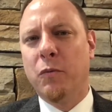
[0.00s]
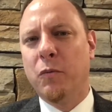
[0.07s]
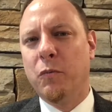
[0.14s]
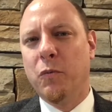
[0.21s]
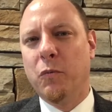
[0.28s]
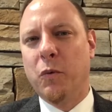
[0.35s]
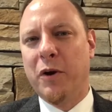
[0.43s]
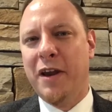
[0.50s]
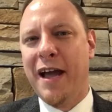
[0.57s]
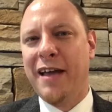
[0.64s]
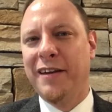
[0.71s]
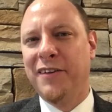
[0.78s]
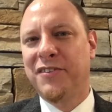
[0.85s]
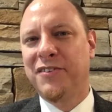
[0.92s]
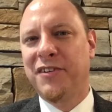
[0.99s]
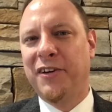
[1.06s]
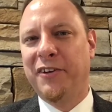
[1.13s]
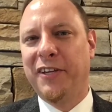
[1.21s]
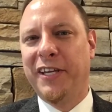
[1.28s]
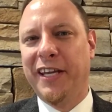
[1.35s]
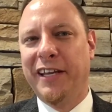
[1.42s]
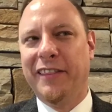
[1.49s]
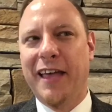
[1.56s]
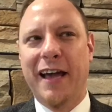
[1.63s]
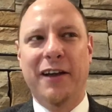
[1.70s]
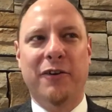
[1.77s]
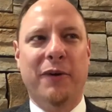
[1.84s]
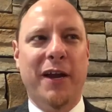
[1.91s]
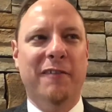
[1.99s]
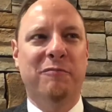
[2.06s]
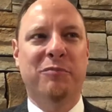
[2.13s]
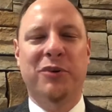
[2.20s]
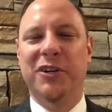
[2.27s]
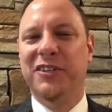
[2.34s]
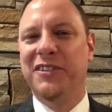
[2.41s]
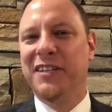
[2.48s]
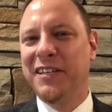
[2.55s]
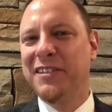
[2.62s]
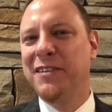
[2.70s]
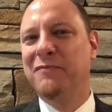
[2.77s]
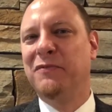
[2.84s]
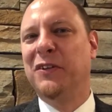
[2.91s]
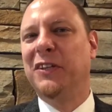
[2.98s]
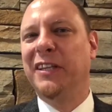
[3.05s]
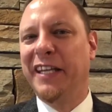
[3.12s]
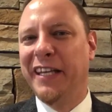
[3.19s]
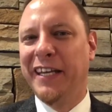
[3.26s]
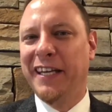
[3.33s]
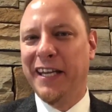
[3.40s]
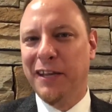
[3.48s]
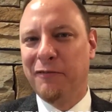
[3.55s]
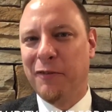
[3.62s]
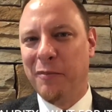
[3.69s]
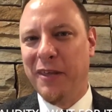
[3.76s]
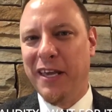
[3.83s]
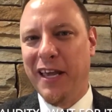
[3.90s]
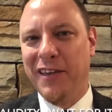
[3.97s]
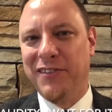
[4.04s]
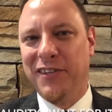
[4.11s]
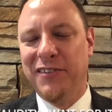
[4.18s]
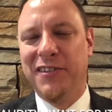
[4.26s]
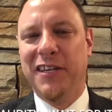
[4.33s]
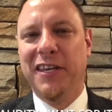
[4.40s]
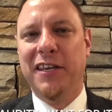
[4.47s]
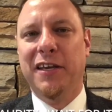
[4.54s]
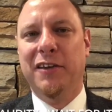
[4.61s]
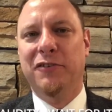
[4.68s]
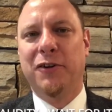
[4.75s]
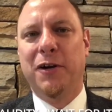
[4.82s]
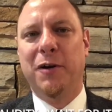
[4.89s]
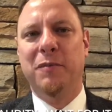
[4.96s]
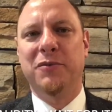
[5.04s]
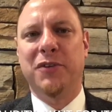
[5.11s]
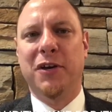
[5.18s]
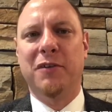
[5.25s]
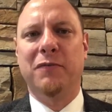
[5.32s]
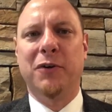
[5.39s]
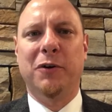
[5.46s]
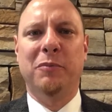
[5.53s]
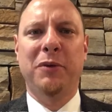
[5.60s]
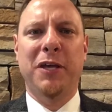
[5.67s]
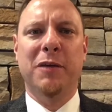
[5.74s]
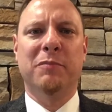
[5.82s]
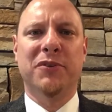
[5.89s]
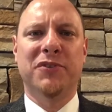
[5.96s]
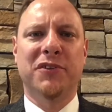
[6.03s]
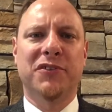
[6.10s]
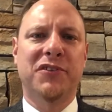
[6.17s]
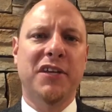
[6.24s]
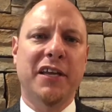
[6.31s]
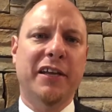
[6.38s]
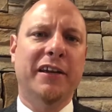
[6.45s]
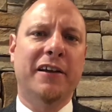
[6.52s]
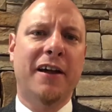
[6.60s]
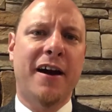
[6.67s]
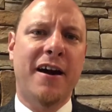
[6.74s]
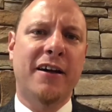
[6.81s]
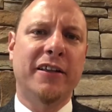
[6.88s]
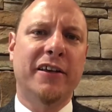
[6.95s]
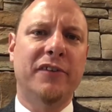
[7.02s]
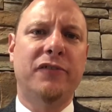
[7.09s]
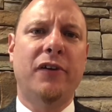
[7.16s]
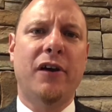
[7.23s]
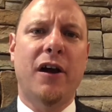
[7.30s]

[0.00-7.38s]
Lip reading: we're not necessarily getting that great of predictive validity from the ACT in terms of will people succeed in college.